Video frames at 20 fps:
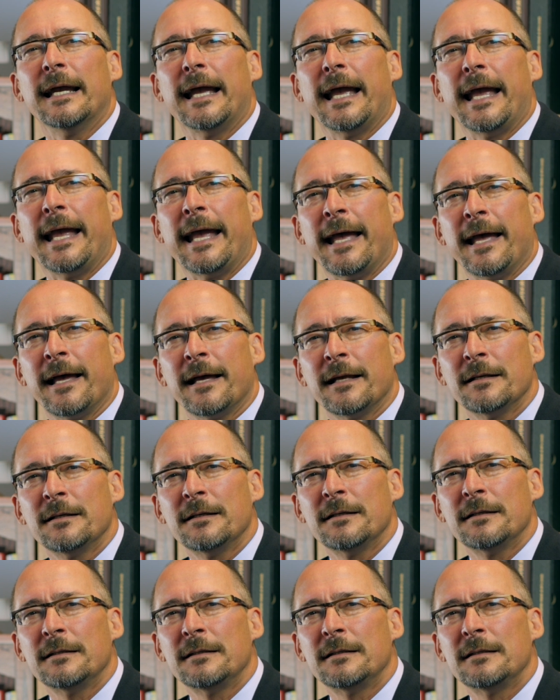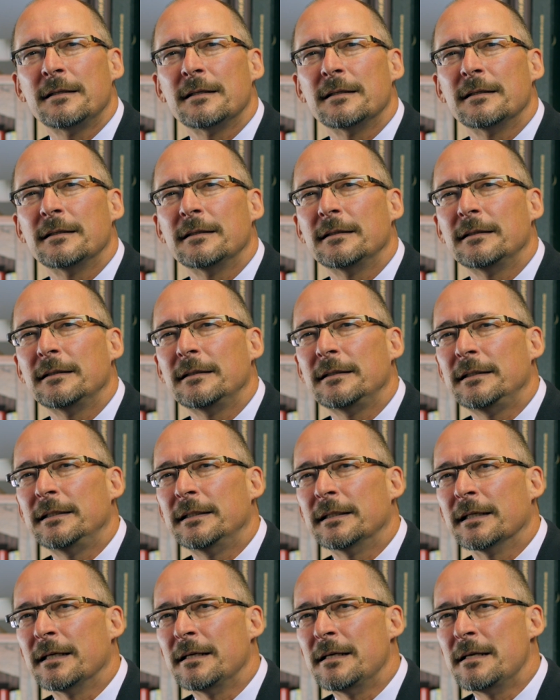And
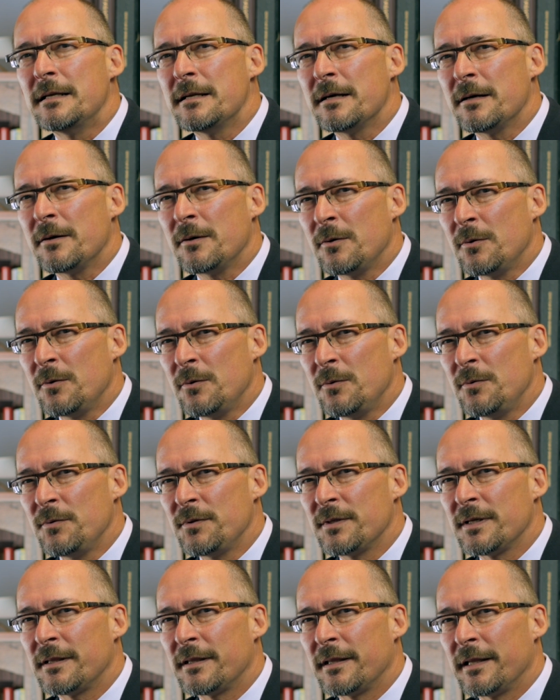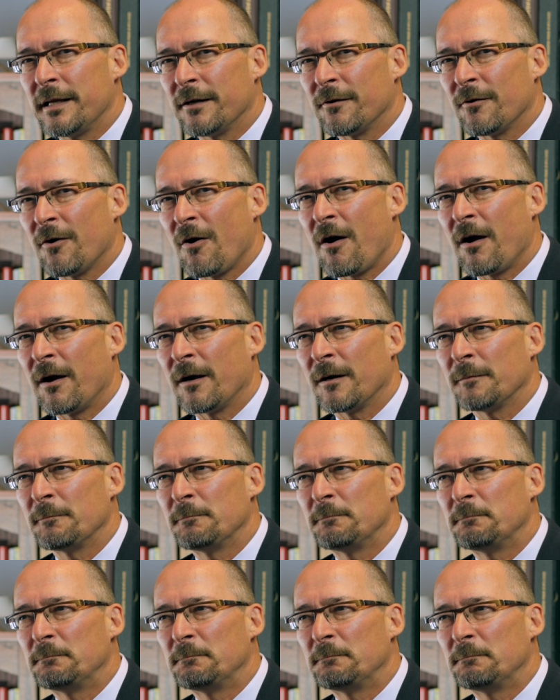you know that there are